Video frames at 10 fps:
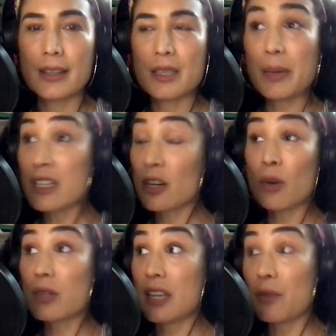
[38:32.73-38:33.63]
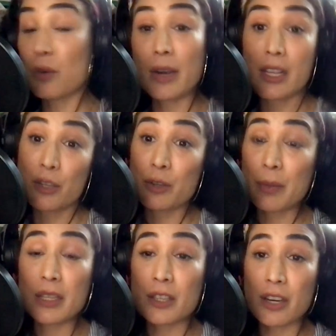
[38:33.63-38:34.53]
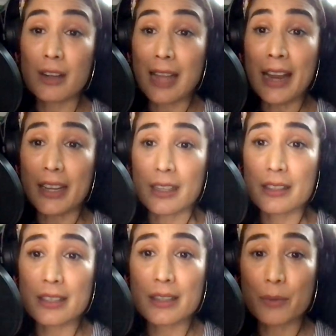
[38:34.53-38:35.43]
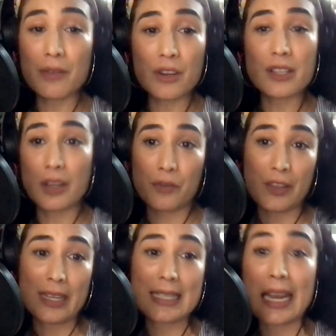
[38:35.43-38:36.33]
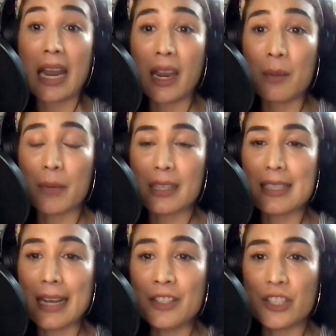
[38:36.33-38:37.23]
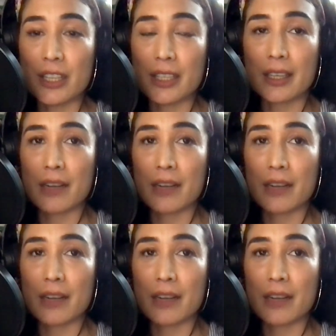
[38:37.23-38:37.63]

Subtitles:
Speak to yourself the way that you speak to your clients. Give yourself that same attention.